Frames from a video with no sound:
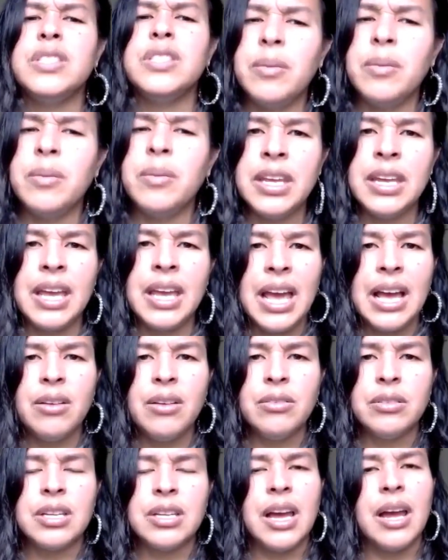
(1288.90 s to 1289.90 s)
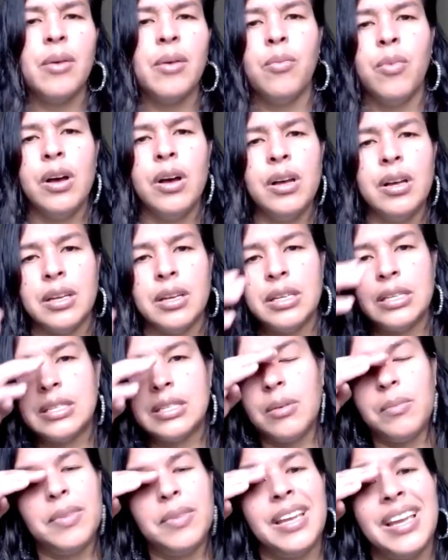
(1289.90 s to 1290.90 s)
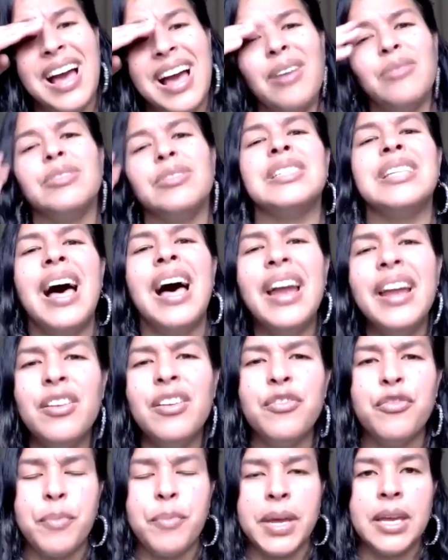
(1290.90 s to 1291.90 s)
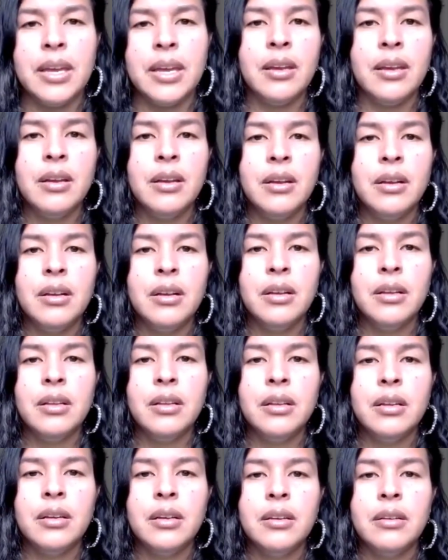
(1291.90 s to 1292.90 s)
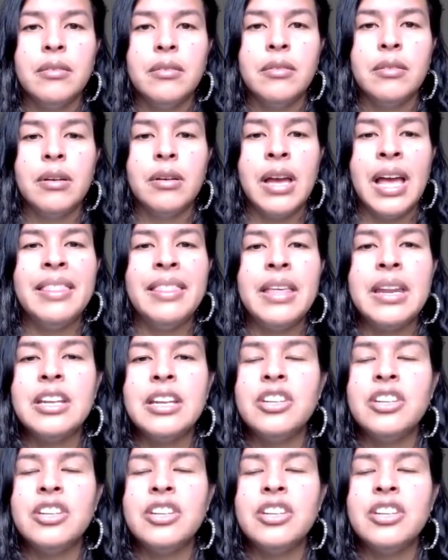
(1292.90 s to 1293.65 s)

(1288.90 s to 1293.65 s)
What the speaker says: of something else I was, something outside of me. And